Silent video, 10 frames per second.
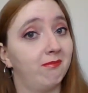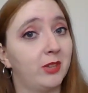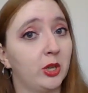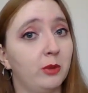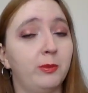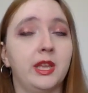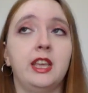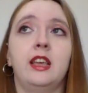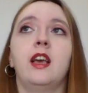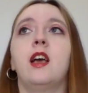Could
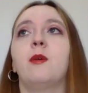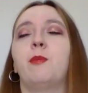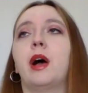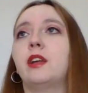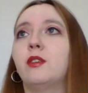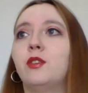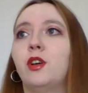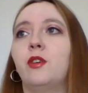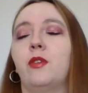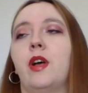be, but I don't
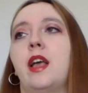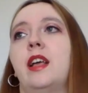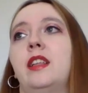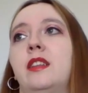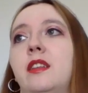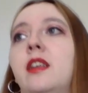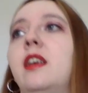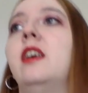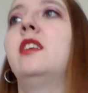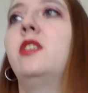know. And
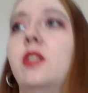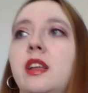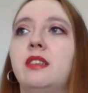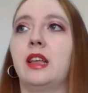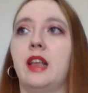so, like I said,